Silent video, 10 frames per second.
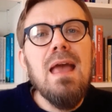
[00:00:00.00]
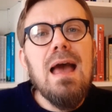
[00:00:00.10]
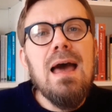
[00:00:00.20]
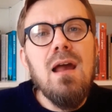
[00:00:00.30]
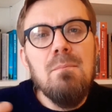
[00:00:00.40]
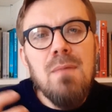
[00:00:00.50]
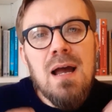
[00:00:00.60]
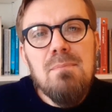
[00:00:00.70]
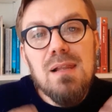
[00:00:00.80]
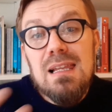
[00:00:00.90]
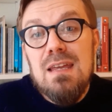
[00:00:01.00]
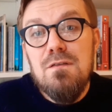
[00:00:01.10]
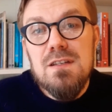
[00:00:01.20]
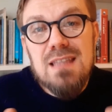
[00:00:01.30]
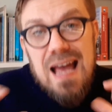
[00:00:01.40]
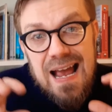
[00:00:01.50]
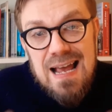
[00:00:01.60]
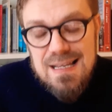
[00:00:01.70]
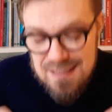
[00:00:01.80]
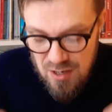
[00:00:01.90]
And my belief is that
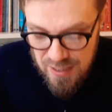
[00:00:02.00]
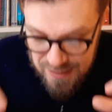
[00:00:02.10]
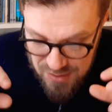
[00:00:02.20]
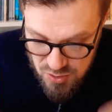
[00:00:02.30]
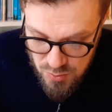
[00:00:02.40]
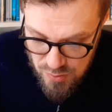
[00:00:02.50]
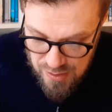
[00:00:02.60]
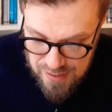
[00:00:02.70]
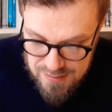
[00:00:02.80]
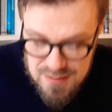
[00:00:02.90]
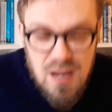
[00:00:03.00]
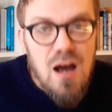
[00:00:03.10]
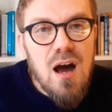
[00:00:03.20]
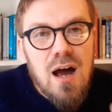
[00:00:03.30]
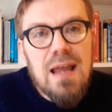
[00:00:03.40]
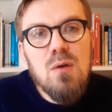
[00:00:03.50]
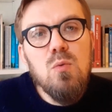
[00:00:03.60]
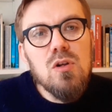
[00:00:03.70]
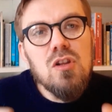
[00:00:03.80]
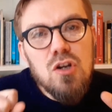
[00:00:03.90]
as I do that, I
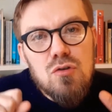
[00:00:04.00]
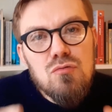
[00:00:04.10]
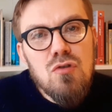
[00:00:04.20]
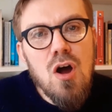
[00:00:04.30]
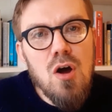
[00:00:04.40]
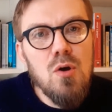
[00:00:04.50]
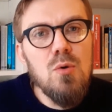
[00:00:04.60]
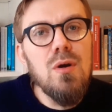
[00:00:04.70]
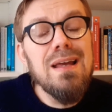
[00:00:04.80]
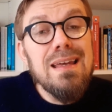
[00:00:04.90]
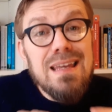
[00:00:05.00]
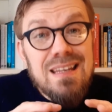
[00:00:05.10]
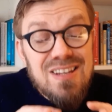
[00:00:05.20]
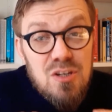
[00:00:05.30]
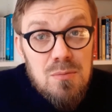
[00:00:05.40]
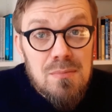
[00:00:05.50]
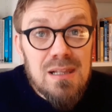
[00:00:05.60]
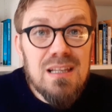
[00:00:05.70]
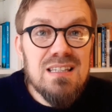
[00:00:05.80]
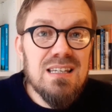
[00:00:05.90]
will grow in
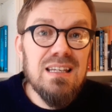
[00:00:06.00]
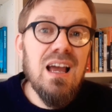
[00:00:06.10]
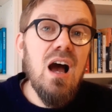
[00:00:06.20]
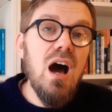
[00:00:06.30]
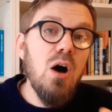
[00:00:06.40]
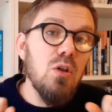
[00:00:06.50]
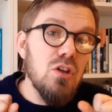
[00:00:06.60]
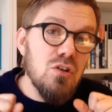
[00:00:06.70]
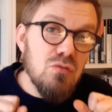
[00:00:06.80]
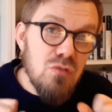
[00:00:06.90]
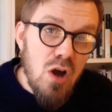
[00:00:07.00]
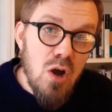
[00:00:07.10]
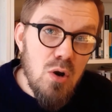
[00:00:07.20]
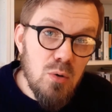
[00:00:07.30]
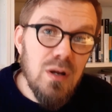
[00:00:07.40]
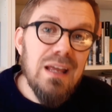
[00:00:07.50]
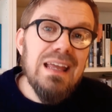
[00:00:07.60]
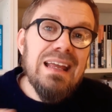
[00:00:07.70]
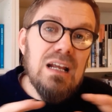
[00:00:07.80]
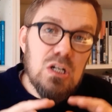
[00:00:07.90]
humility. I'll grow
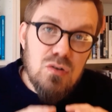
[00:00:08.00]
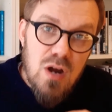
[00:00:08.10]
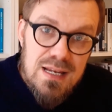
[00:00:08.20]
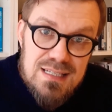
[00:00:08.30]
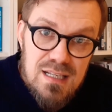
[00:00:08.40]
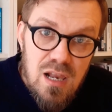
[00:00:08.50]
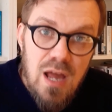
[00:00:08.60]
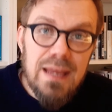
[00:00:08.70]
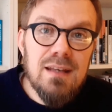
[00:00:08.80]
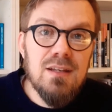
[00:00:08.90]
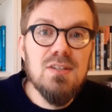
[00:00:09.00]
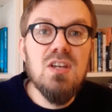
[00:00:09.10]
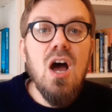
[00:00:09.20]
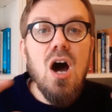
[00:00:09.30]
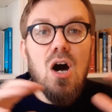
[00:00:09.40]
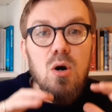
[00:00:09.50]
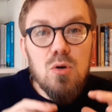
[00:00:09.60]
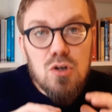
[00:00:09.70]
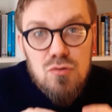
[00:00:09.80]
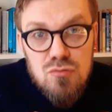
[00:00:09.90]
in Christ-likeness.
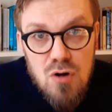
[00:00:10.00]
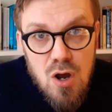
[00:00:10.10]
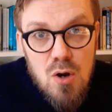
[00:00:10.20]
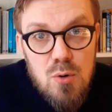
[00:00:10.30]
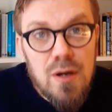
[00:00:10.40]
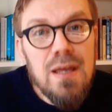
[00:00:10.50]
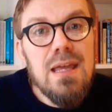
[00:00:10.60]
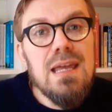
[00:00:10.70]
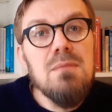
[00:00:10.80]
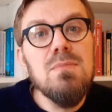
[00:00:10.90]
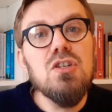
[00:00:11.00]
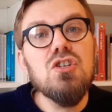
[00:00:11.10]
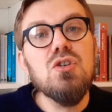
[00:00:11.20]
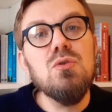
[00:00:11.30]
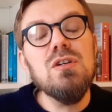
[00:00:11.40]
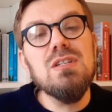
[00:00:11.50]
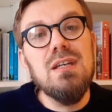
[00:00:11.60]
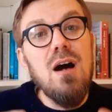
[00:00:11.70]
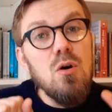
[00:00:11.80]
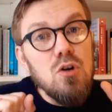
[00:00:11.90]
I'll grow in
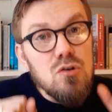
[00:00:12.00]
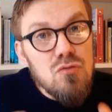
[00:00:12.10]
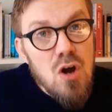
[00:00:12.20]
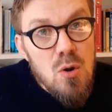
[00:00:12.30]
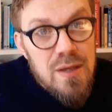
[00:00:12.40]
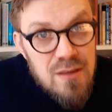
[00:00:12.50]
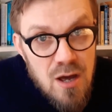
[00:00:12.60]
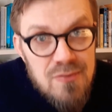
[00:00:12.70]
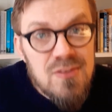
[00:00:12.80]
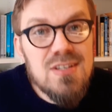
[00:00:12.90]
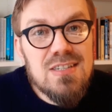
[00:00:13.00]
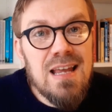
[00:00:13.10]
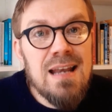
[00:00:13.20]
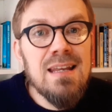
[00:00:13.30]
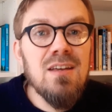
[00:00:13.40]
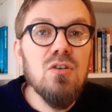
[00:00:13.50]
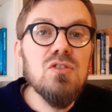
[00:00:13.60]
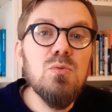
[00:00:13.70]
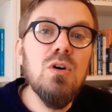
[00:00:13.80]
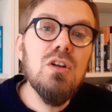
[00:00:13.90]
maturity. I'll grow in understanding
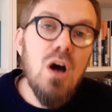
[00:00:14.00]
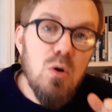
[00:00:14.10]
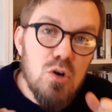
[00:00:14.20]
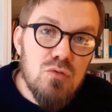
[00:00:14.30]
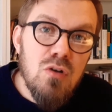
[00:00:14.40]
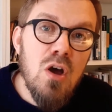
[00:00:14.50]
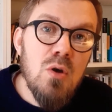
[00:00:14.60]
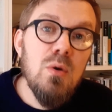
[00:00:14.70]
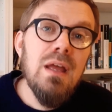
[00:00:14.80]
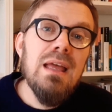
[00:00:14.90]
God's Word. I'll grow